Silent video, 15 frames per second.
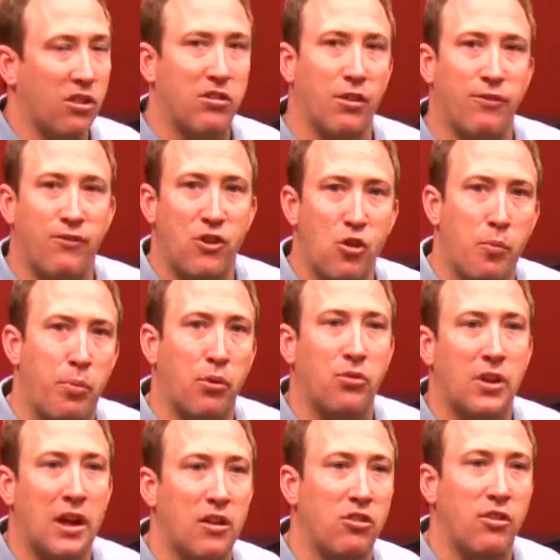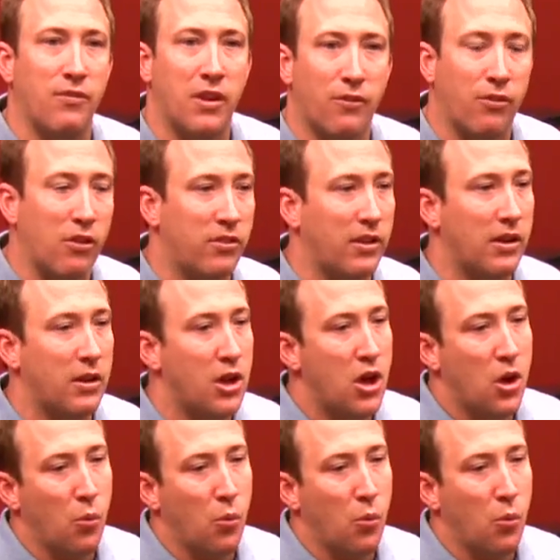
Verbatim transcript: It's a few percentage of difference. And